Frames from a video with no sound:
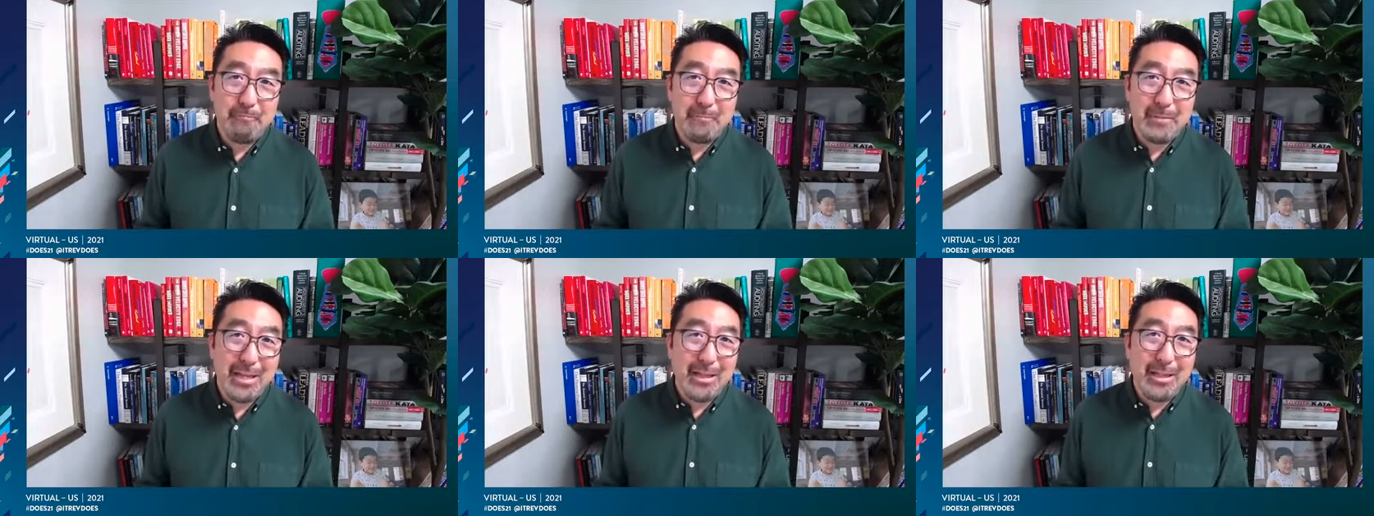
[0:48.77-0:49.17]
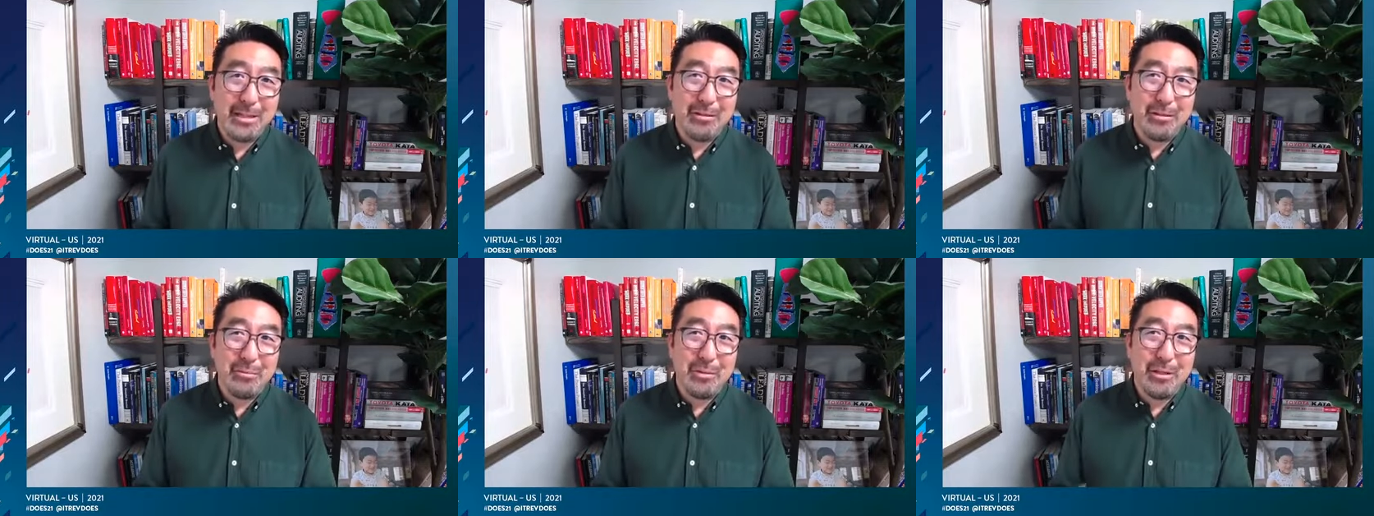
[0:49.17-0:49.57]
I think it's
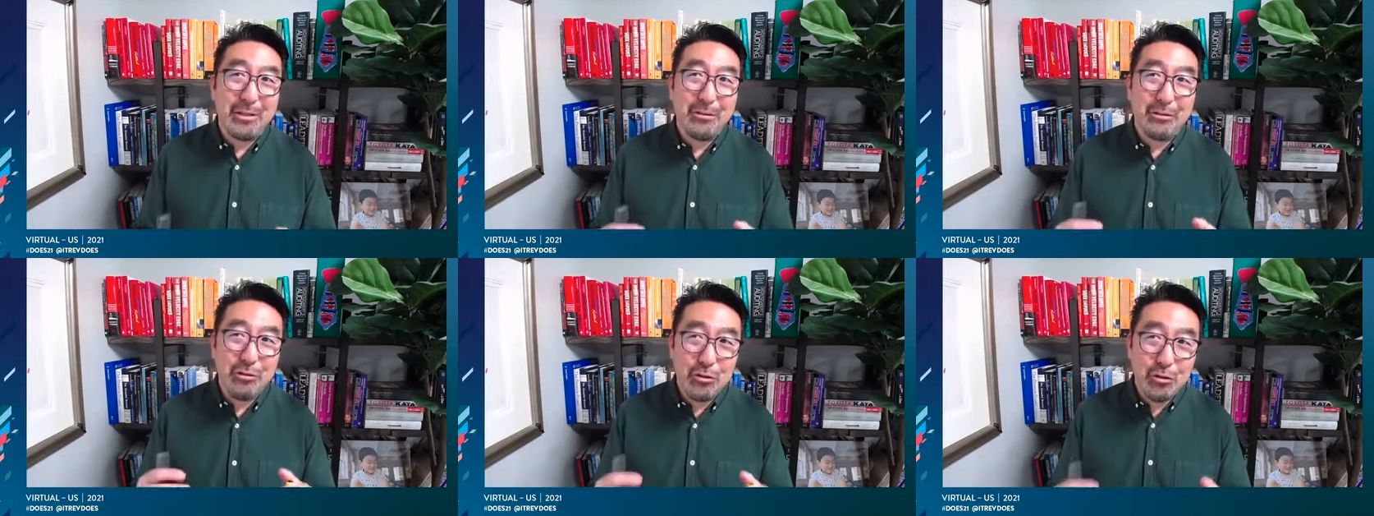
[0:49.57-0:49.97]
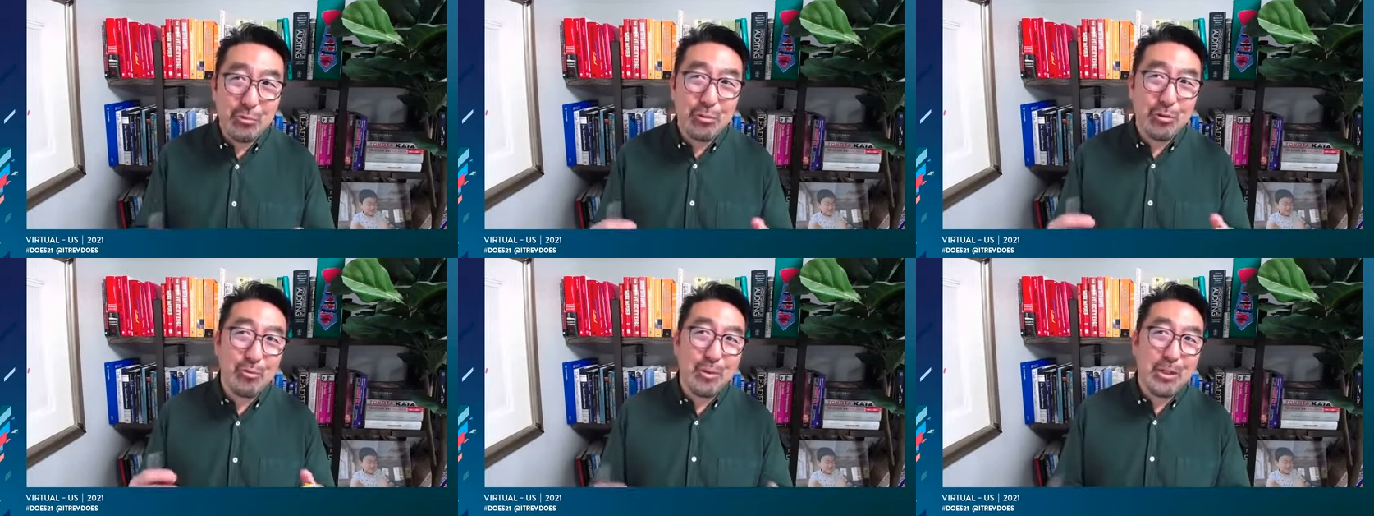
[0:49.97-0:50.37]
something
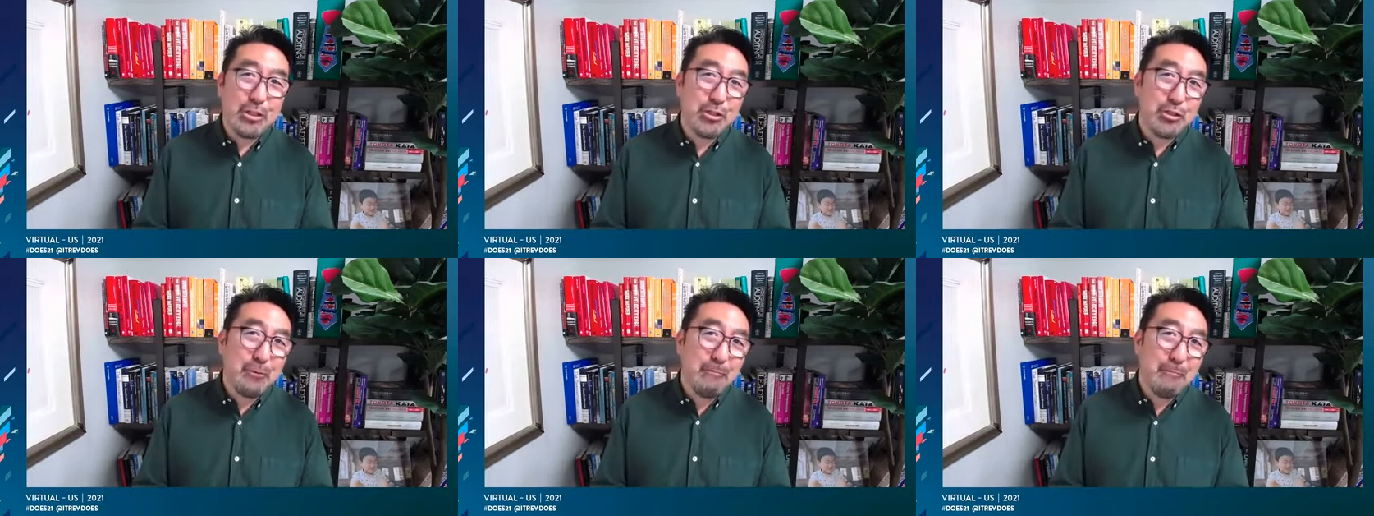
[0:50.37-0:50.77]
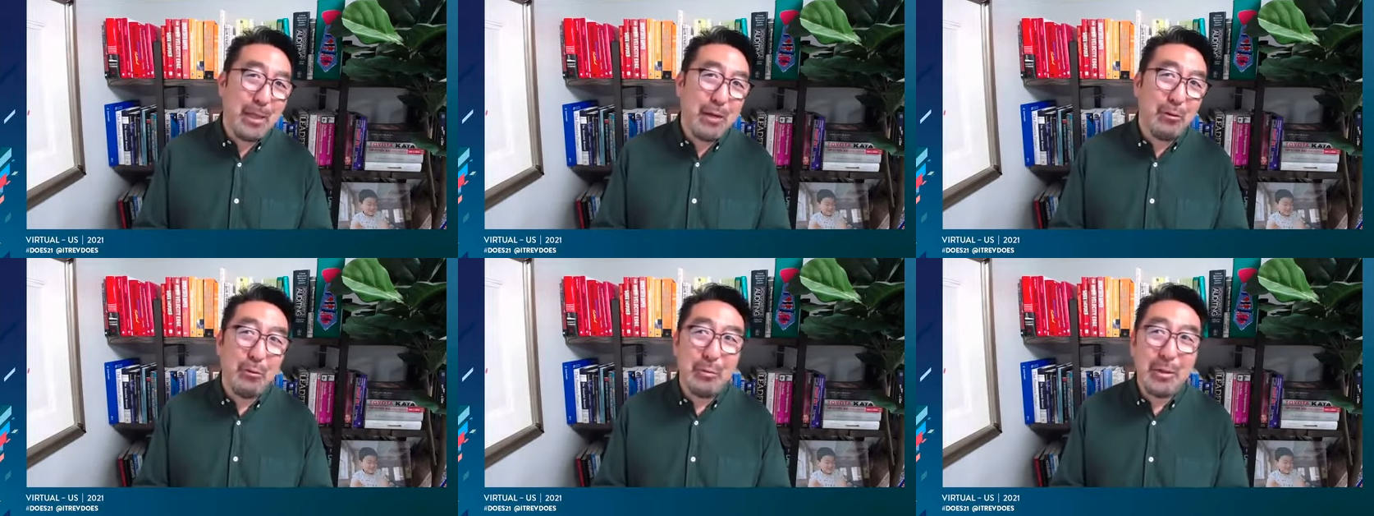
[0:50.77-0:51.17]
super special
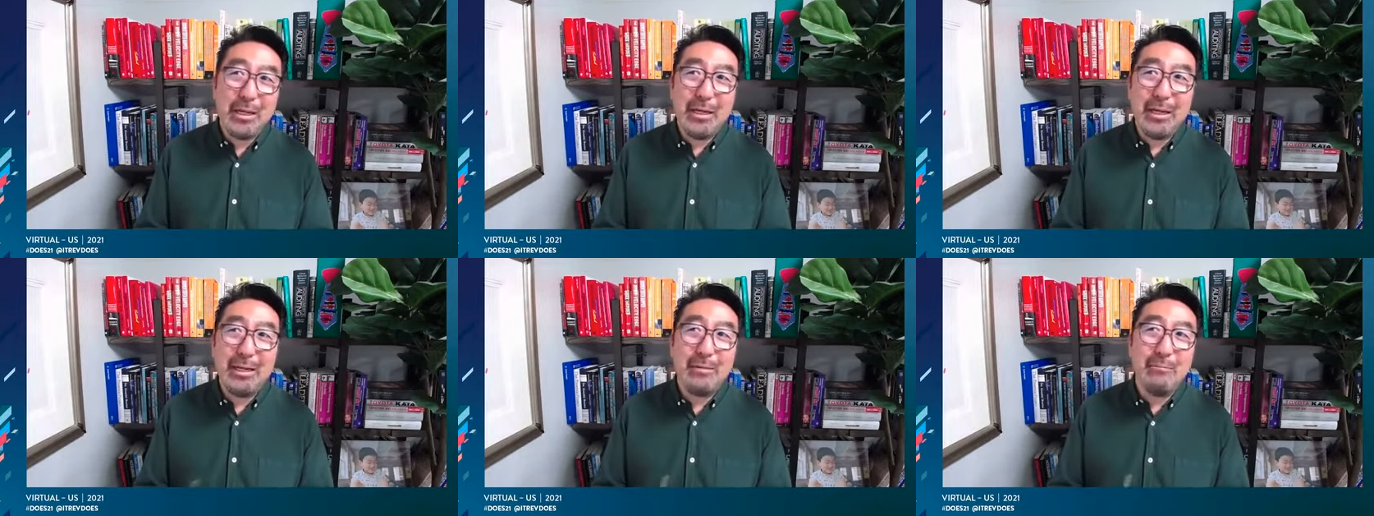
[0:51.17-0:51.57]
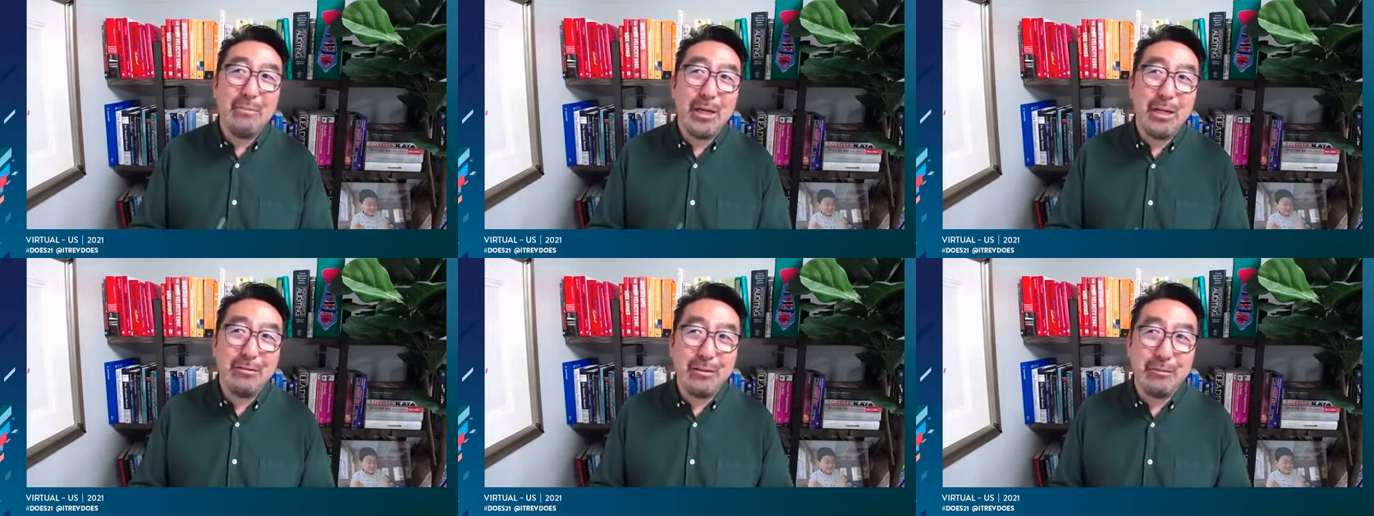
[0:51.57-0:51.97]
and will be an
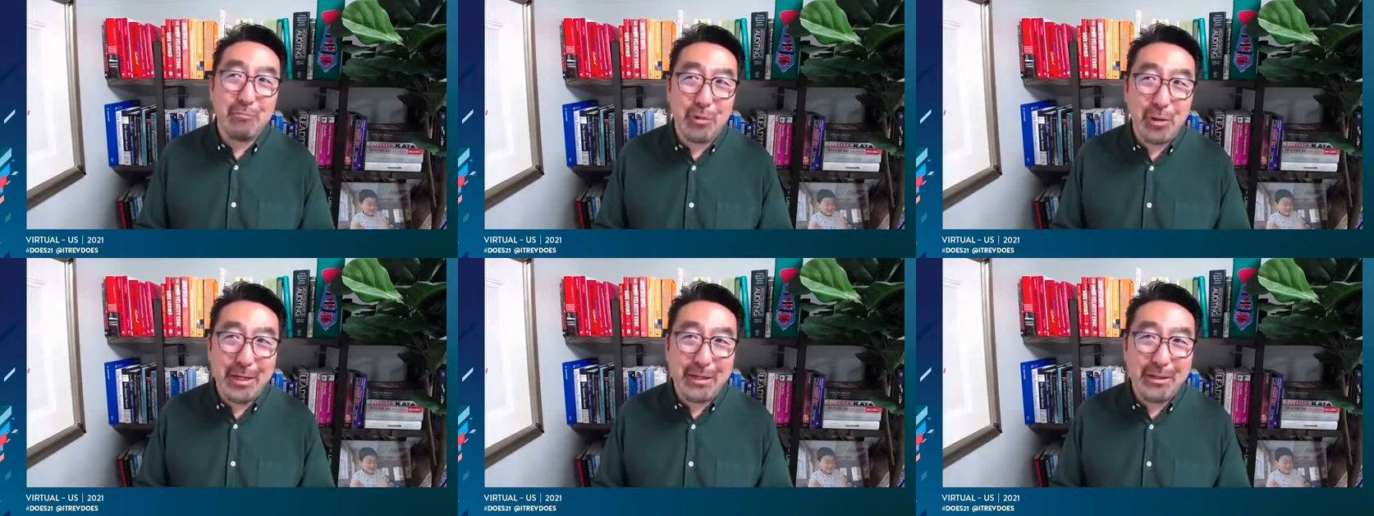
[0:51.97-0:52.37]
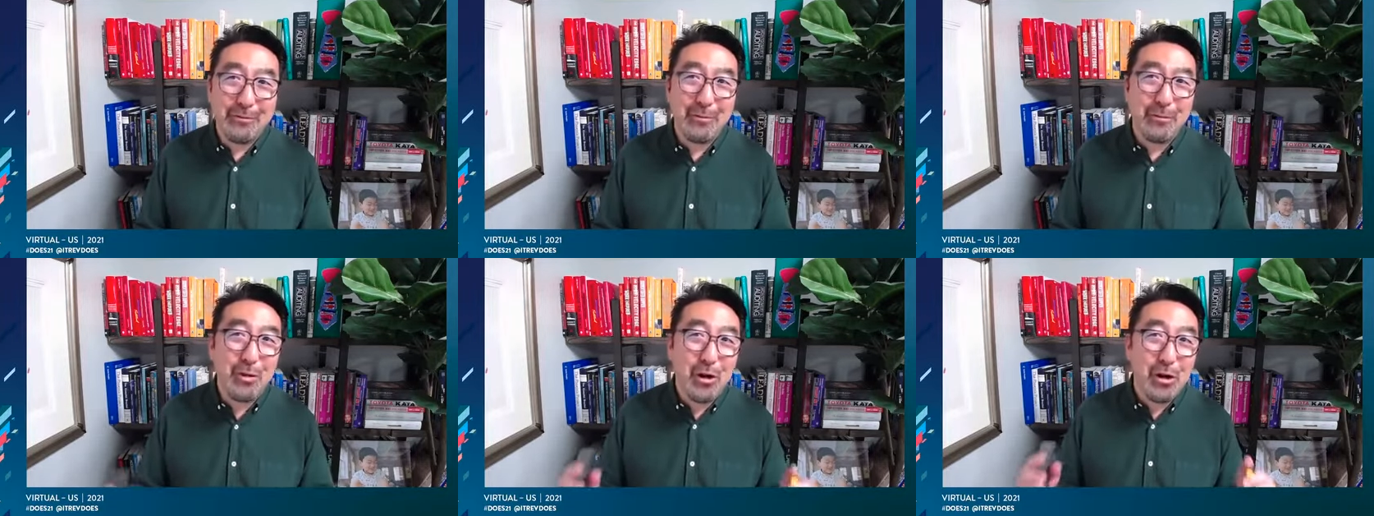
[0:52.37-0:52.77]
amazing break
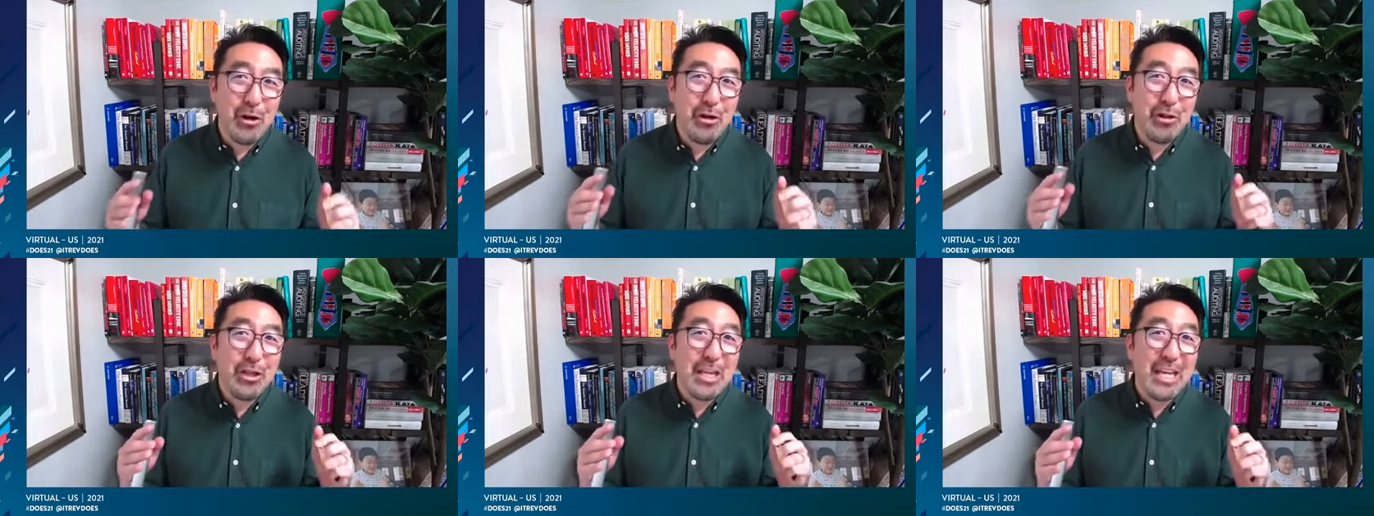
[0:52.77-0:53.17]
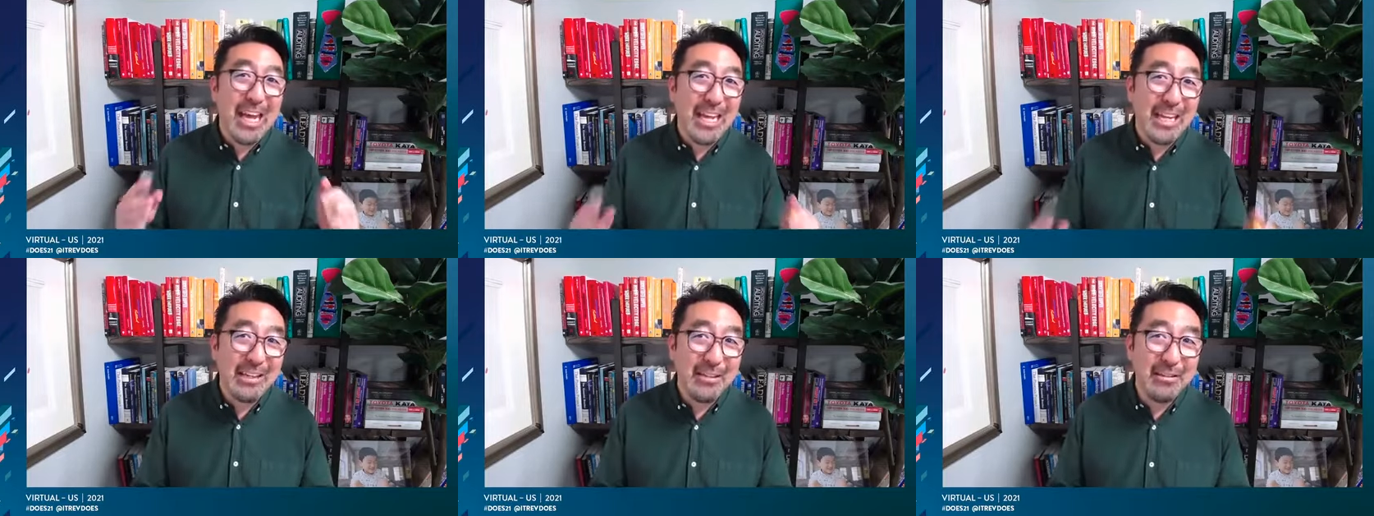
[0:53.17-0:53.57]
from all the
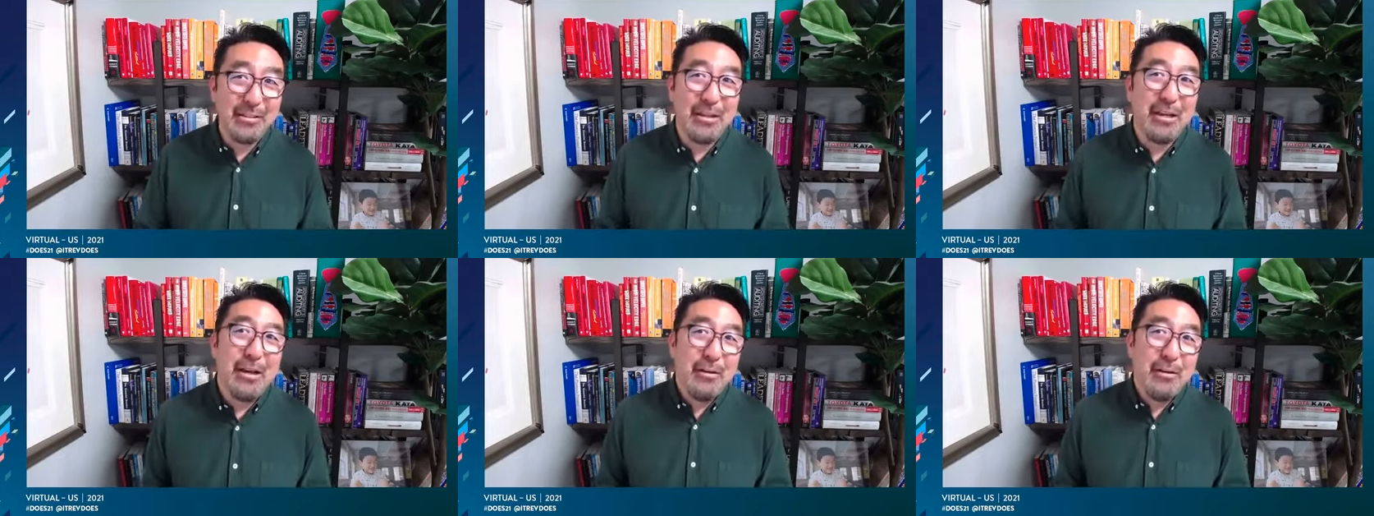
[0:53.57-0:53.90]
endless